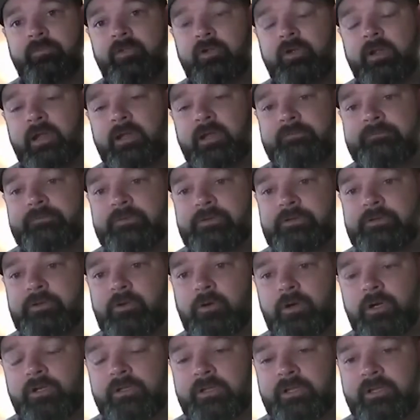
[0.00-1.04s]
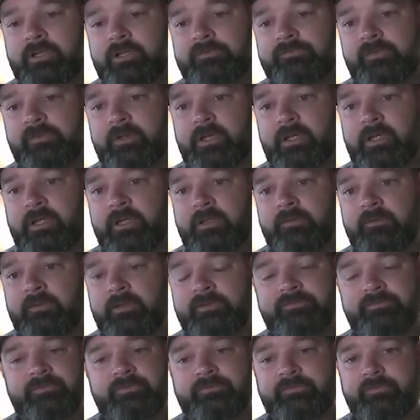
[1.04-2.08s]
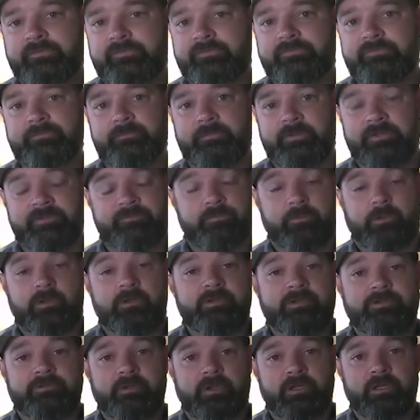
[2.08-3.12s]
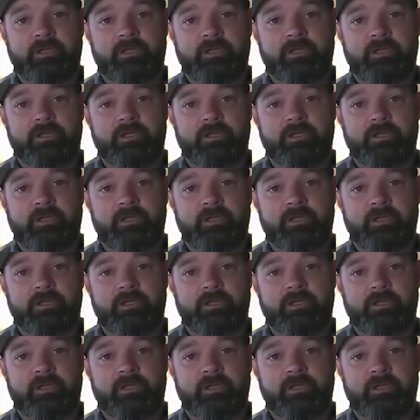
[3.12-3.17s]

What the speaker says: They're out of New York. It's really